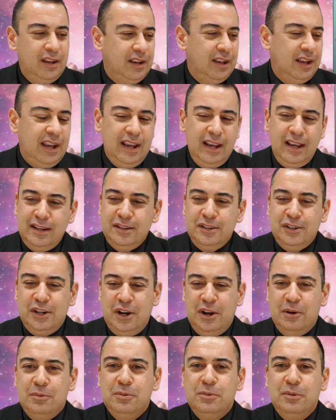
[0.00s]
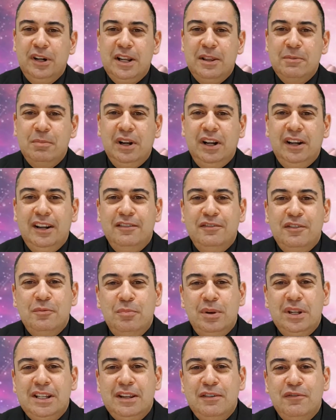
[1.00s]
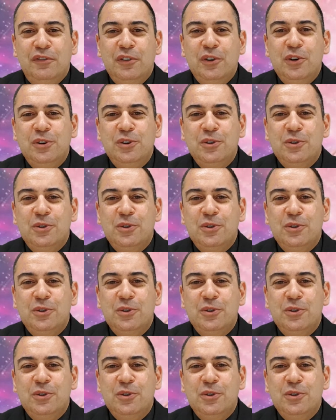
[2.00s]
And, you know, we were in the middle of a busy food